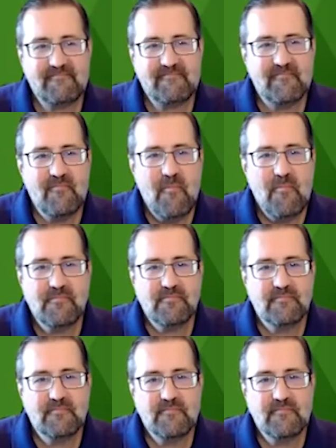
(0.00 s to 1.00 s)

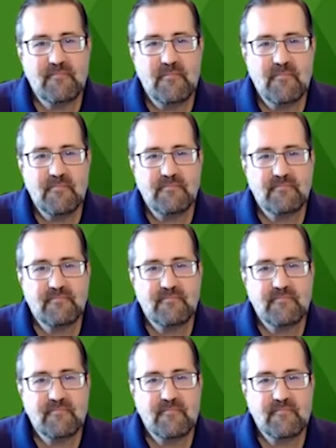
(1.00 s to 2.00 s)

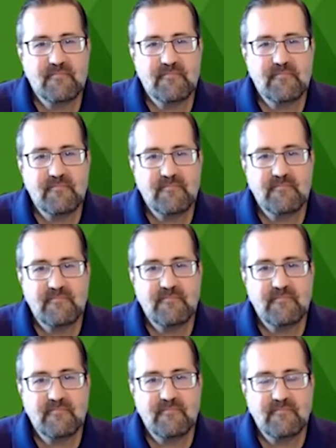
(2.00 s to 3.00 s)

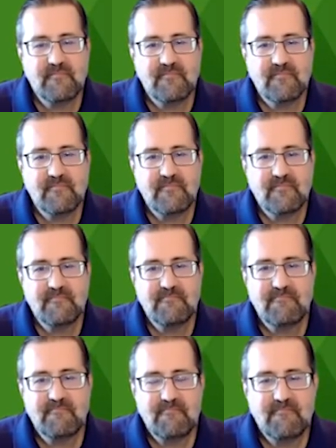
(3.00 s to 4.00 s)

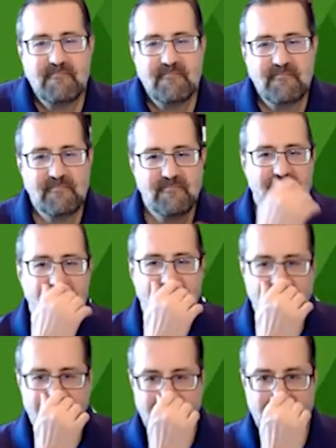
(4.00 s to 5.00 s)

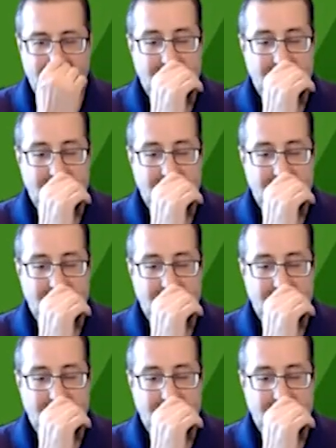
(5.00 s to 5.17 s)
No words are spoken by the person on screen.